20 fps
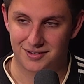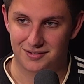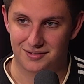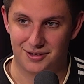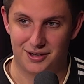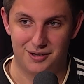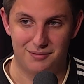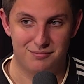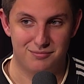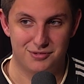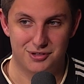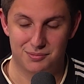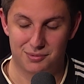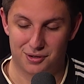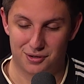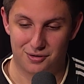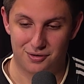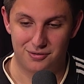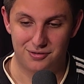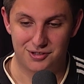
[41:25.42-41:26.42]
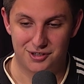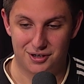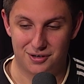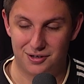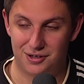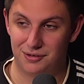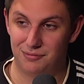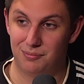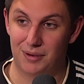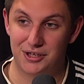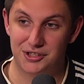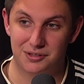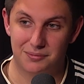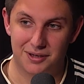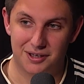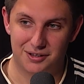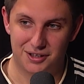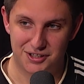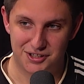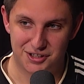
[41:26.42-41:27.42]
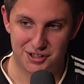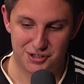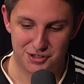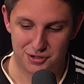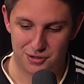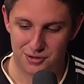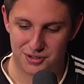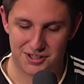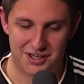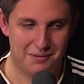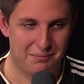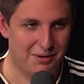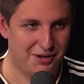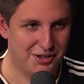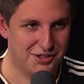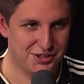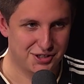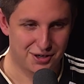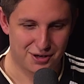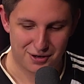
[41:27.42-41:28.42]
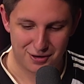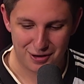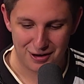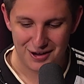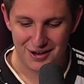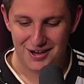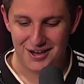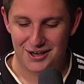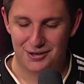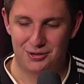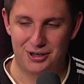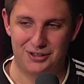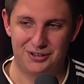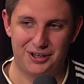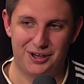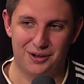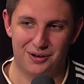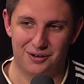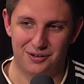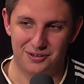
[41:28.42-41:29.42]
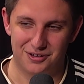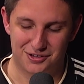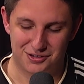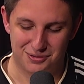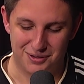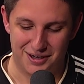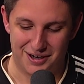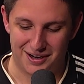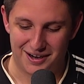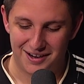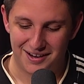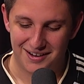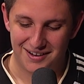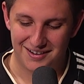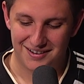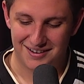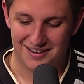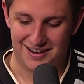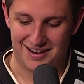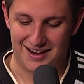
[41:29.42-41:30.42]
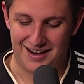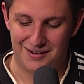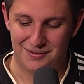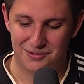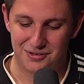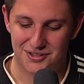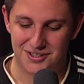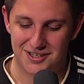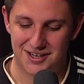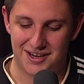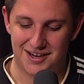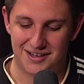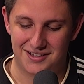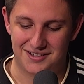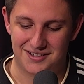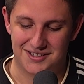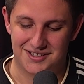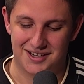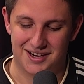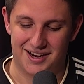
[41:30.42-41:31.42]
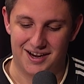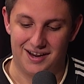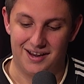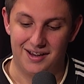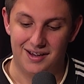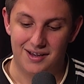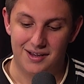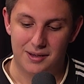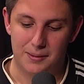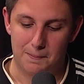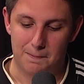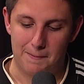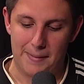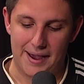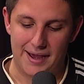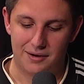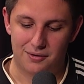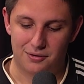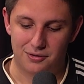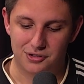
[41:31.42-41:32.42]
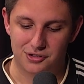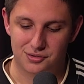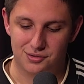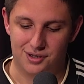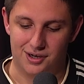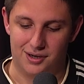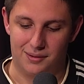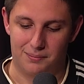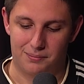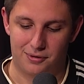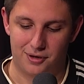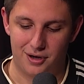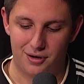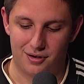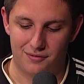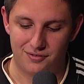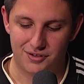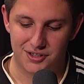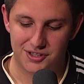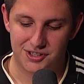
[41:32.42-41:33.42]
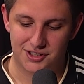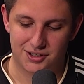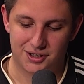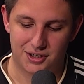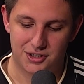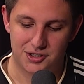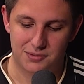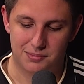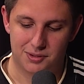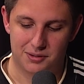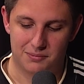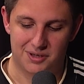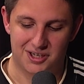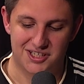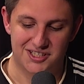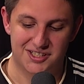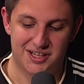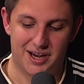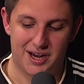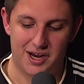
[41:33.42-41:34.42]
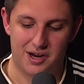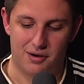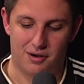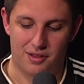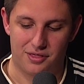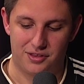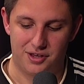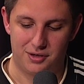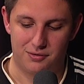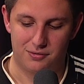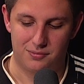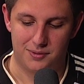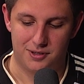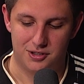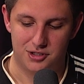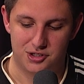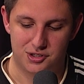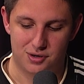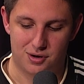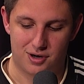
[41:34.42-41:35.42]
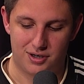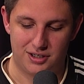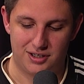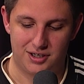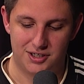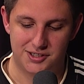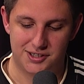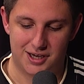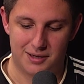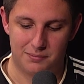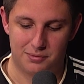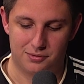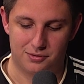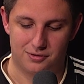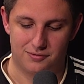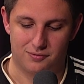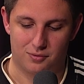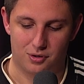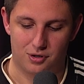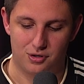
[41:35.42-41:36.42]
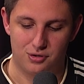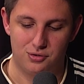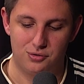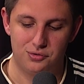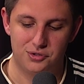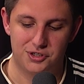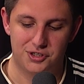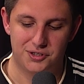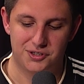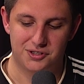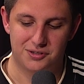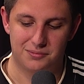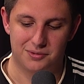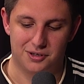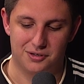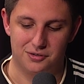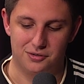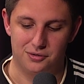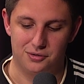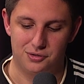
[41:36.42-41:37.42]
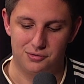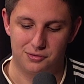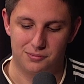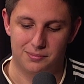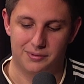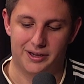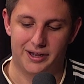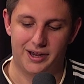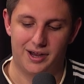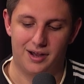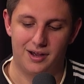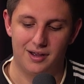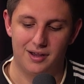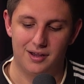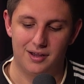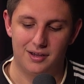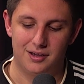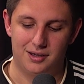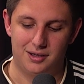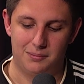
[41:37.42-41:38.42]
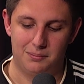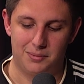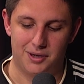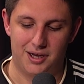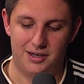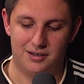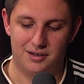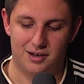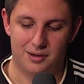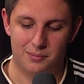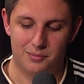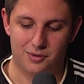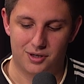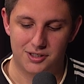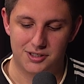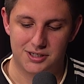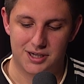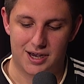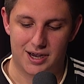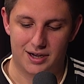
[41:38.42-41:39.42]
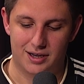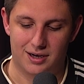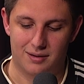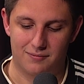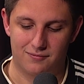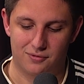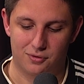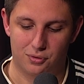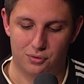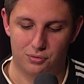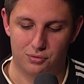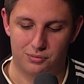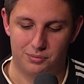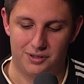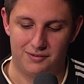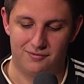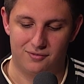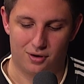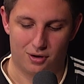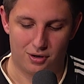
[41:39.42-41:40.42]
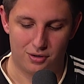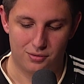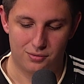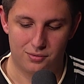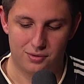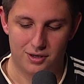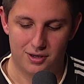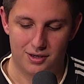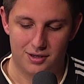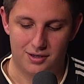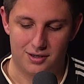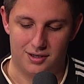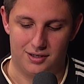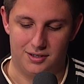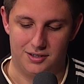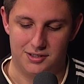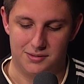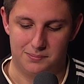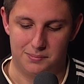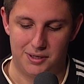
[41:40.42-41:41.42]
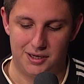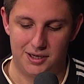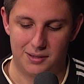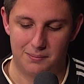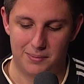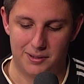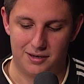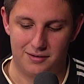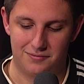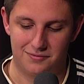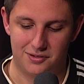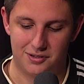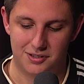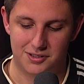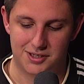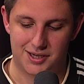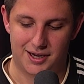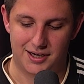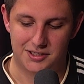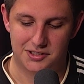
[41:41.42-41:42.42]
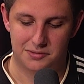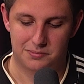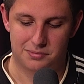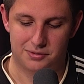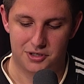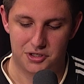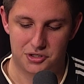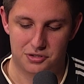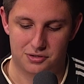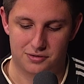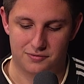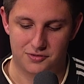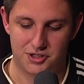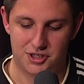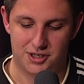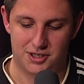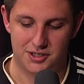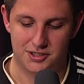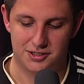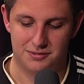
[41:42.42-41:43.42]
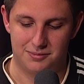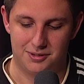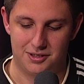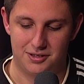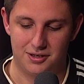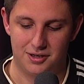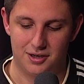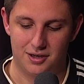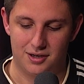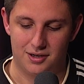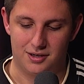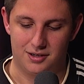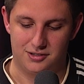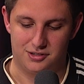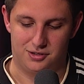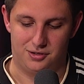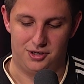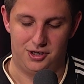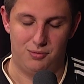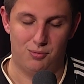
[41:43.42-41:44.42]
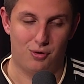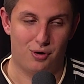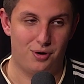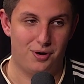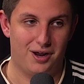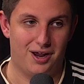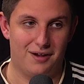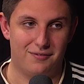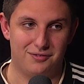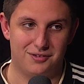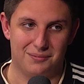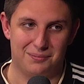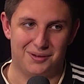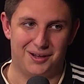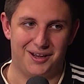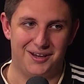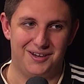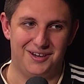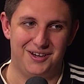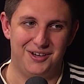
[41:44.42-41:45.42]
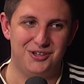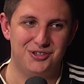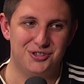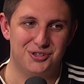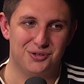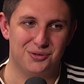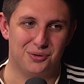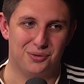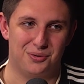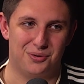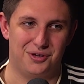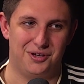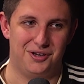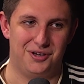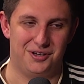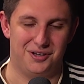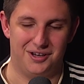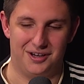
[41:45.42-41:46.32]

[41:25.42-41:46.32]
Yep, spot on. So you must have been listening to you 10 minutes ago. Quickly got on the Twitter and he was there to stay. Matt on Twitter, pretty obvious selection, but McStay, I think, will be a shining example of what a new system can do to a player. Him being the number one target up forward will be vital, and as a bigger benefit, takes the pressure off Checkers a bit, so he won't have to play injured all year.